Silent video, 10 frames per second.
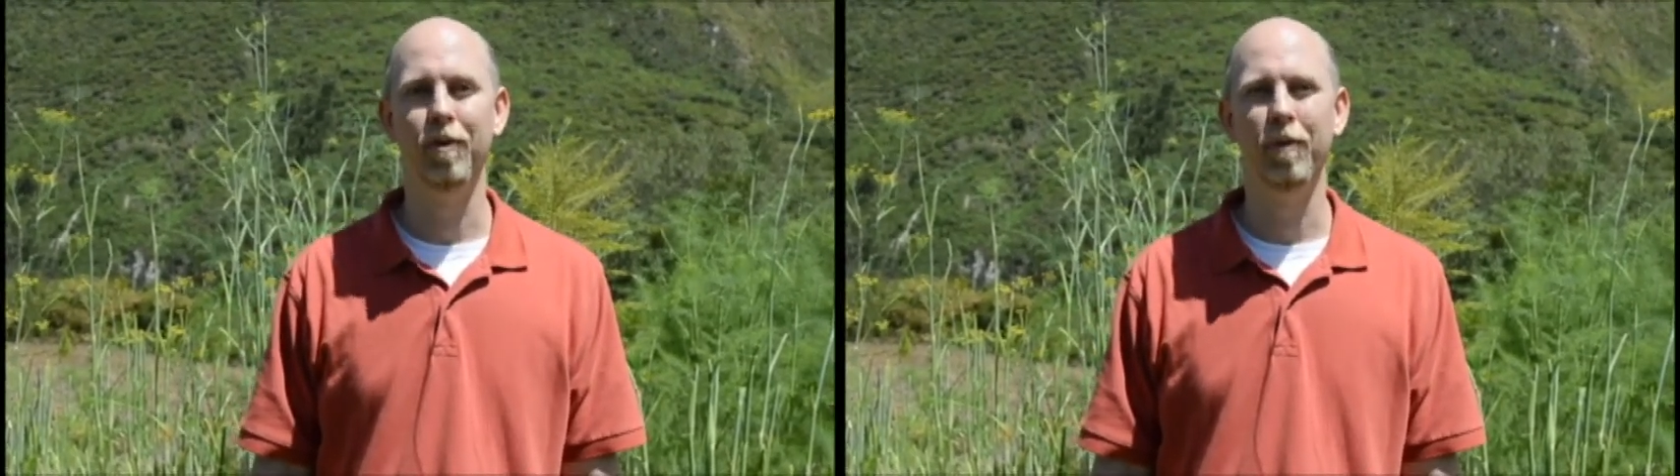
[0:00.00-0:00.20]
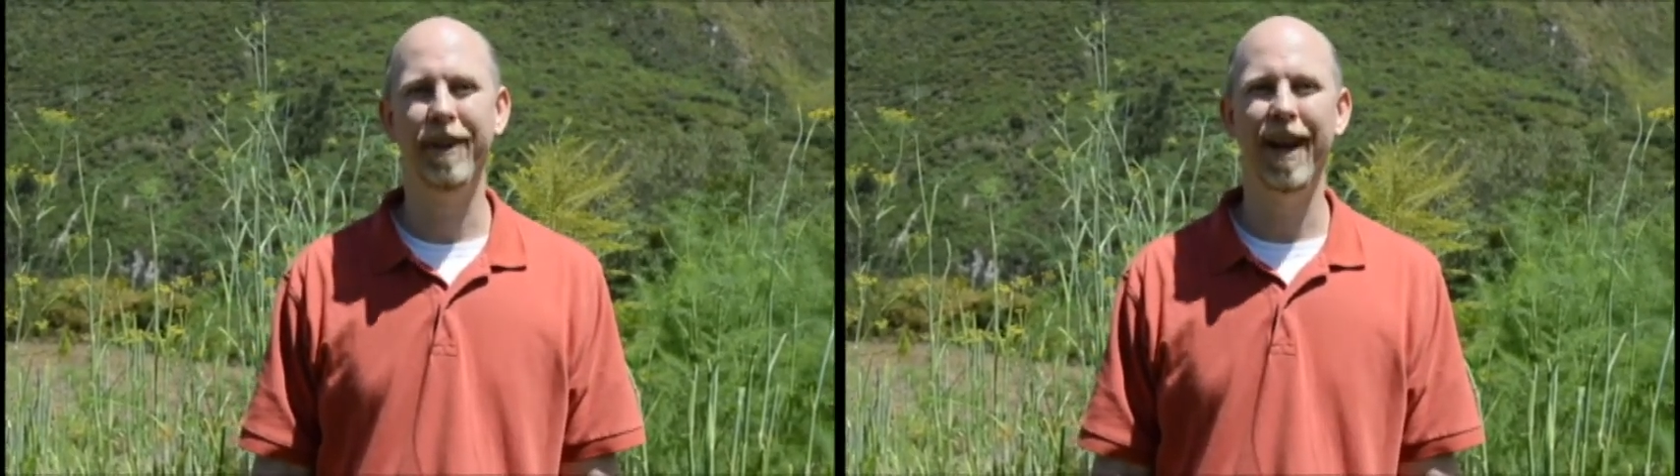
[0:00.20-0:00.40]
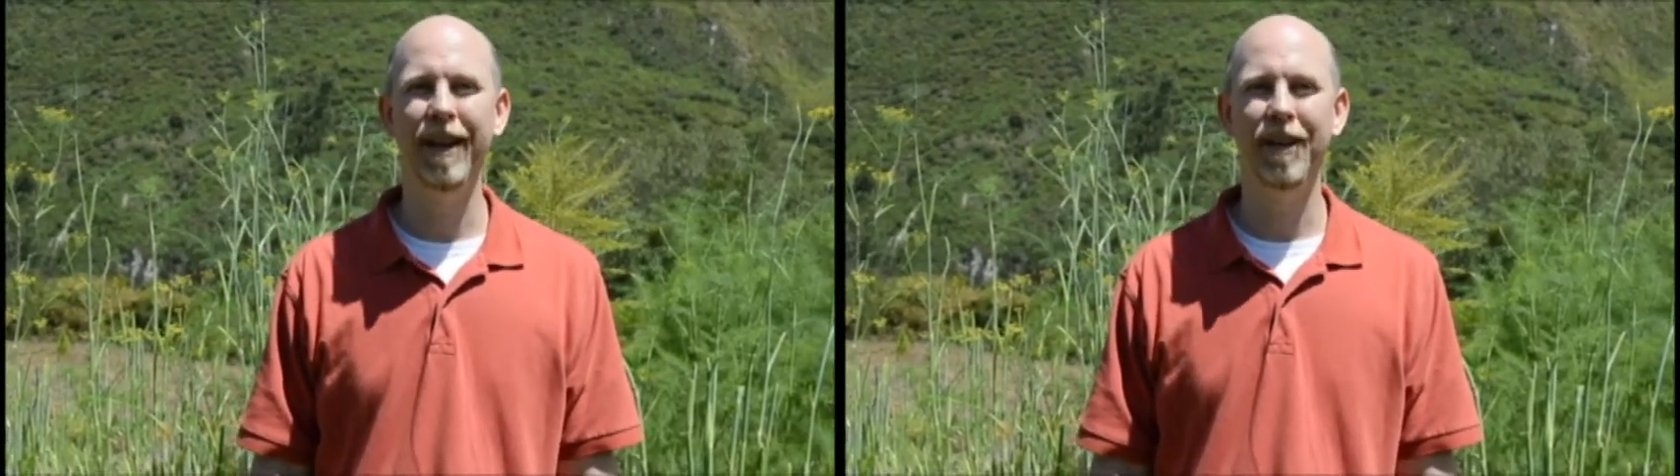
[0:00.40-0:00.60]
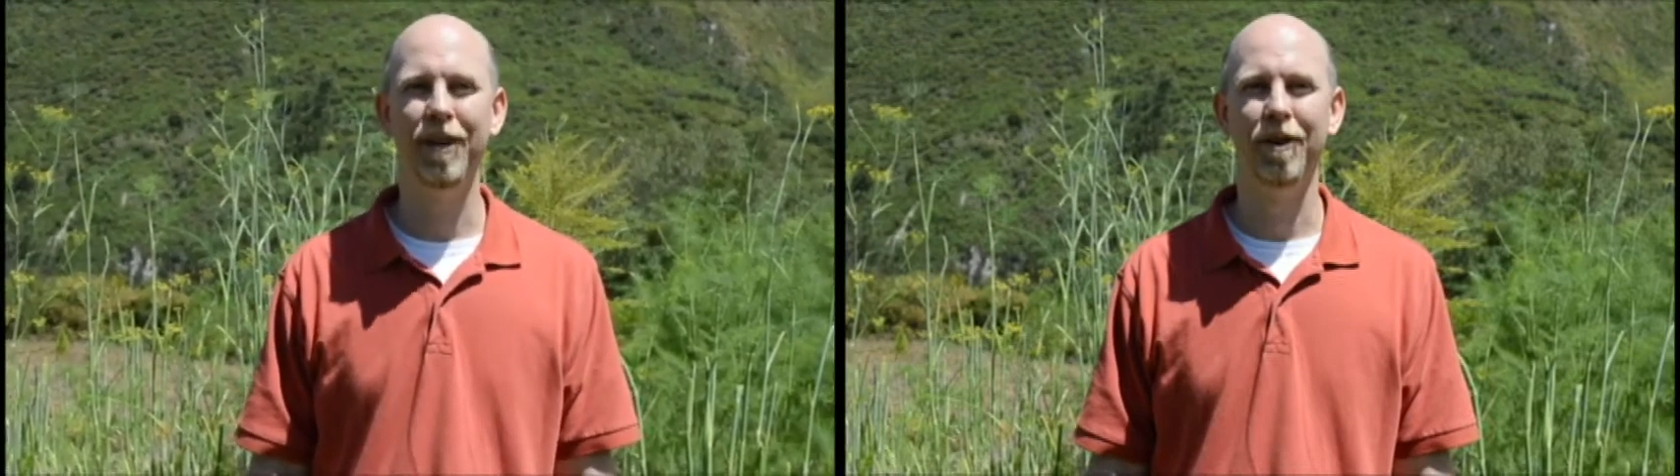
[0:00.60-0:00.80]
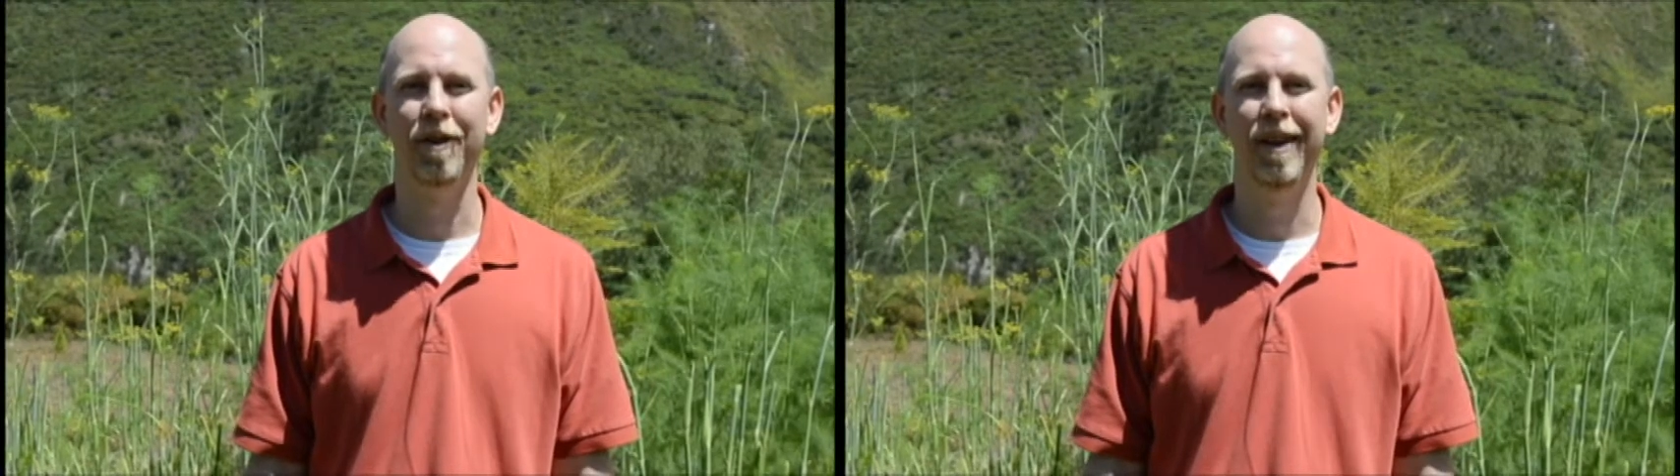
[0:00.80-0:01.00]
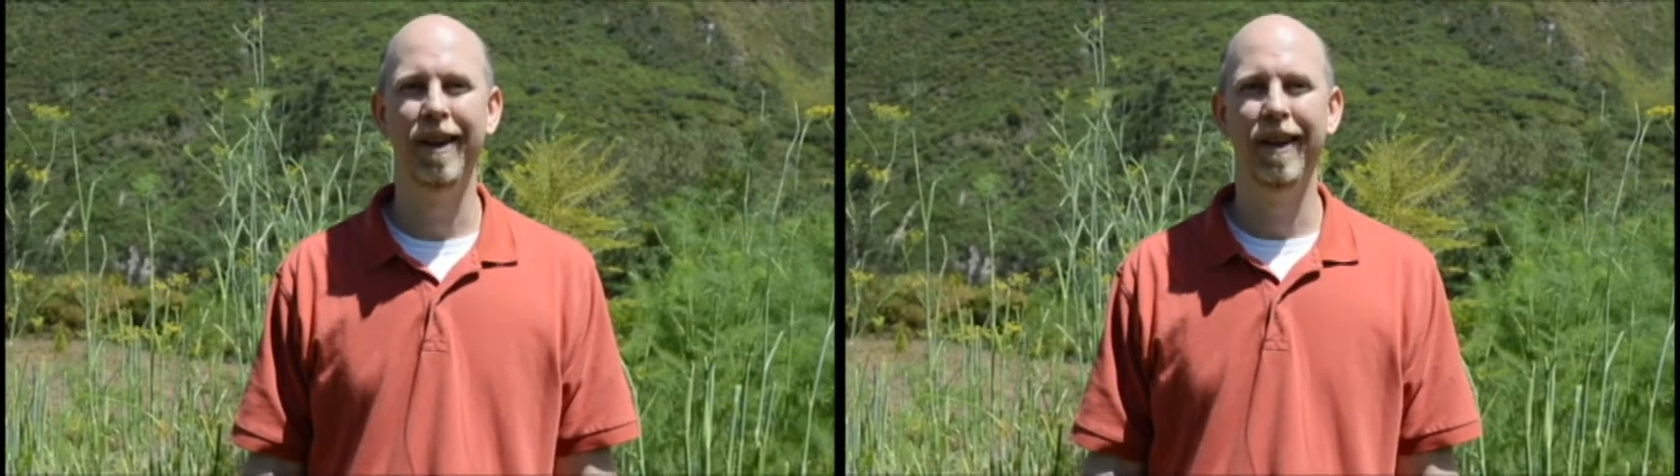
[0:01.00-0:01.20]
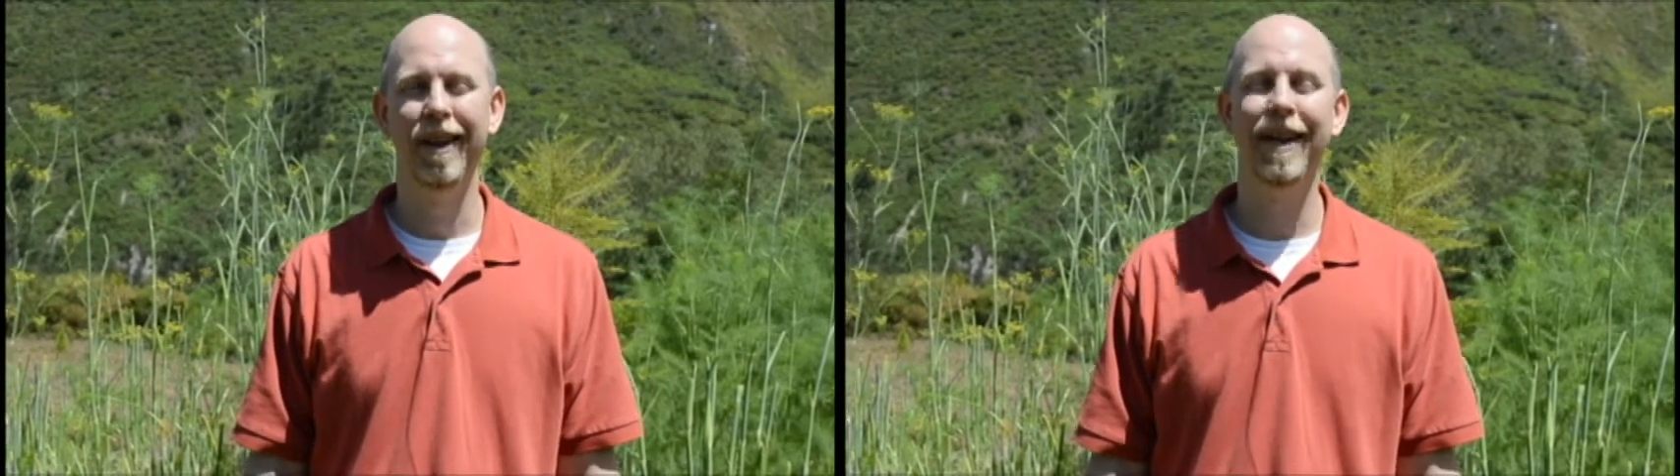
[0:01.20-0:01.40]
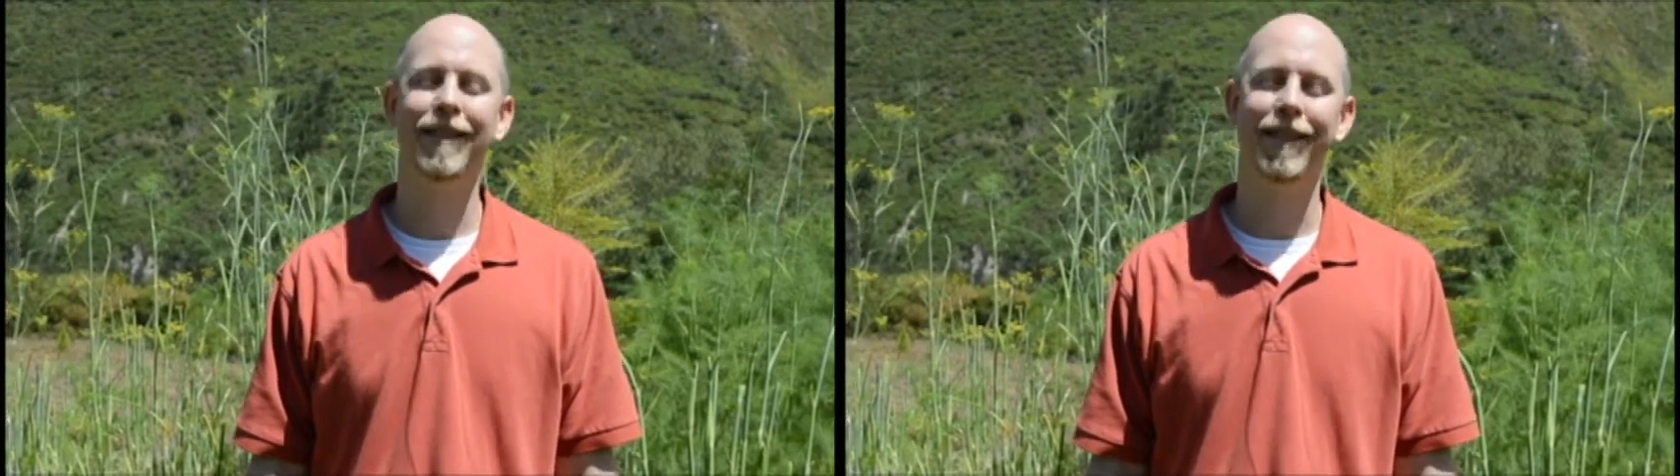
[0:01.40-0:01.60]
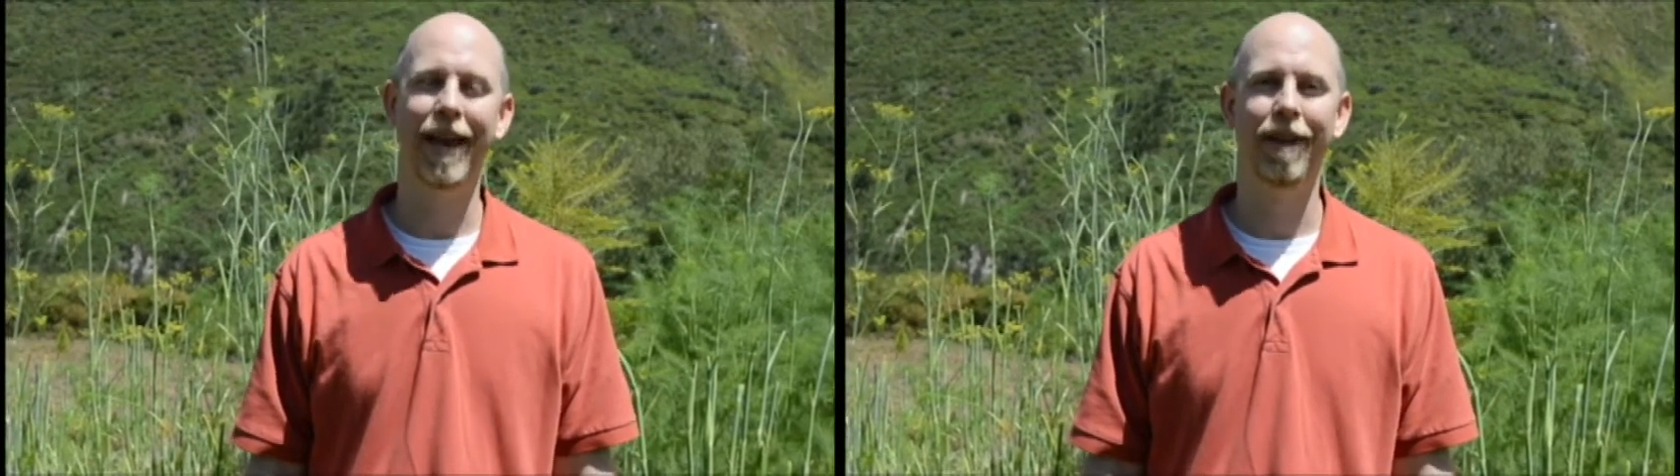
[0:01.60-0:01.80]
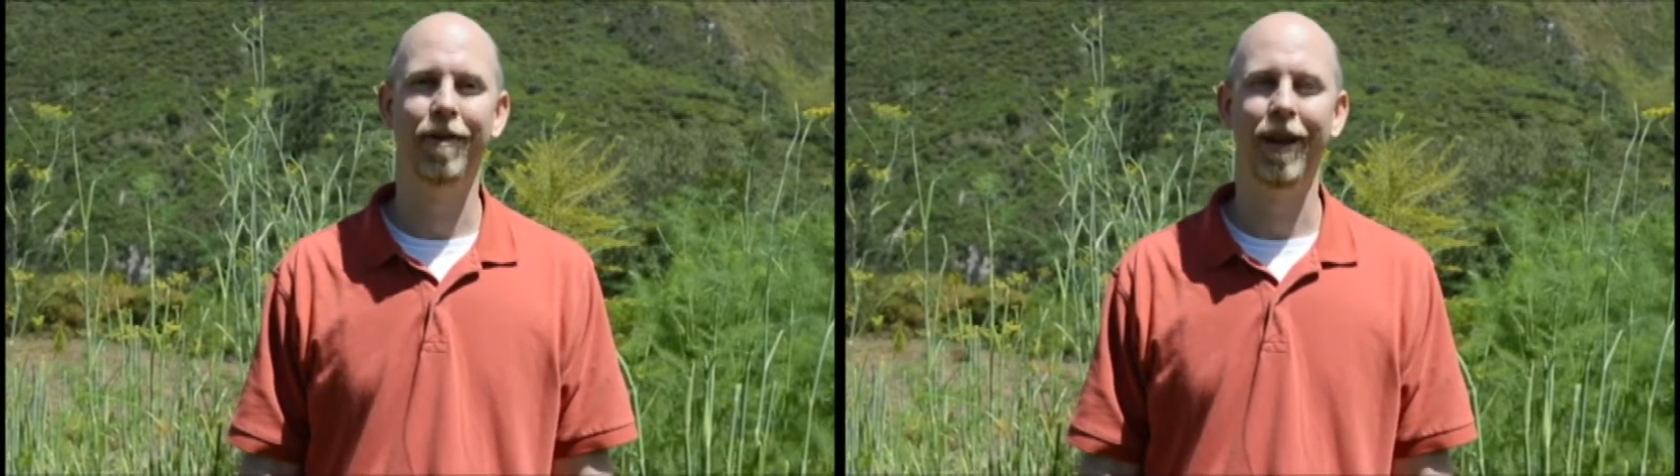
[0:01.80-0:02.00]
We got here last
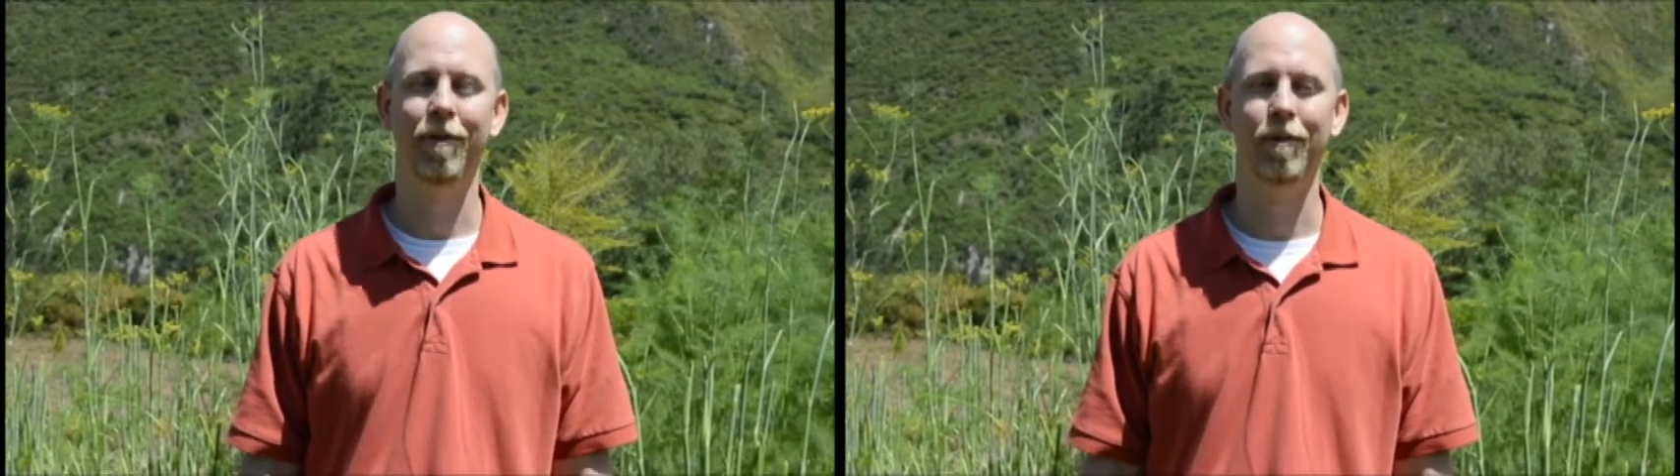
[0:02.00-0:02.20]
Saturday.